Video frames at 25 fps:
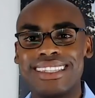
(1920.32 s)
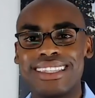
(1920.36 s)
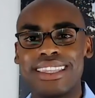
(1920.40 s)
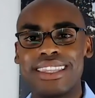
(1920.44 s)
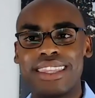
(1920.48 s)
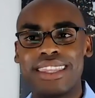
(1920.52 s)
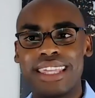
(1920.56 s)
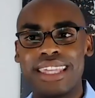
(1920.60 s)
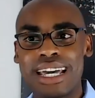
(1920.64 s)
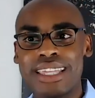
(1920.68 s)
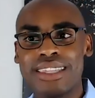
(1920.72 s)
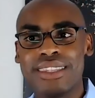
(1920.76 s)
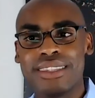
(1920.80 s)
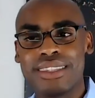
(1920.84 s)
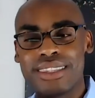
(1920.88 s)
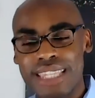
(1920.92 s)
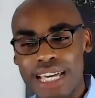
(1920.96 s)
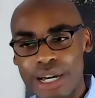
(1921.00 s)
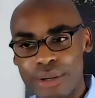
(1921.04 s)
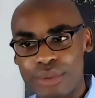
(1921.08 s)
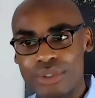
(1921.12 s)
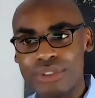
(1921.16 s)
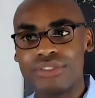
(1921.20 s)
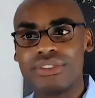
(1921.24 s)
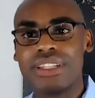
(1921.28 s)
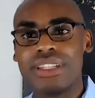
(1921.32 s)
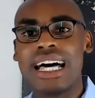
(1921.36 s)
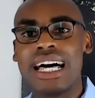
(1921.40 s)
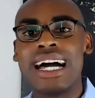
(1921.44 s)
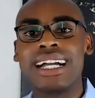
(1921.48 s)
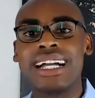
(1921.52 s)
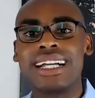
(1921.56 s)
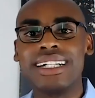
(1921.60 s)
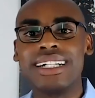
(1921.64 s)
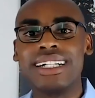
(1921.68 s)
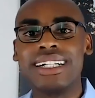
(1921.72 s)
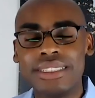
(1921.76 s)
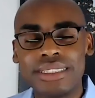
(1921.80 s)
then that would
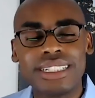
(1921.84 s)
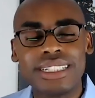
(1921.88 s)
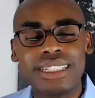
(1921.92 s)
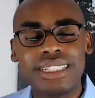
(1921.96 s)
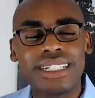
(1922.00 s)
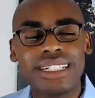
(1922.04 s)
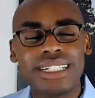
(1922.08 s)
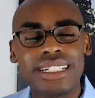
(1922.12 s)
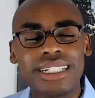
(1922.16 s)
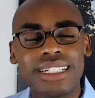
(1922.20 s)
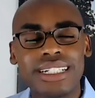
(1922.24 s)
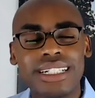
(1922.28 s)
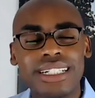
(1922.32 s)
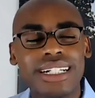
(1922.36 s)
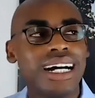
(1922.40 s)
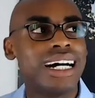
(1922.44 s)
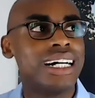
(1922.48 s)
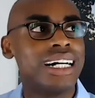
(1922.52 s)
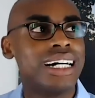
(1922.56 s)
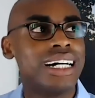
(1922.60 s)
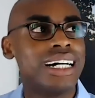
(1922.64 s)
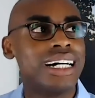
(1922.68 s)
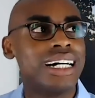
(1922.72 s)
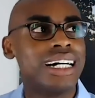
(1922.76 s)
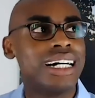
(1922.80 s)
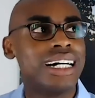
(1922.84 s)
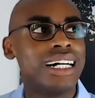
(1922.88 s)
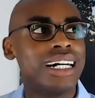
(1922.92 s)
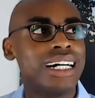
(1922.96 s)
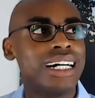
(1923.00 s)
flag, oh,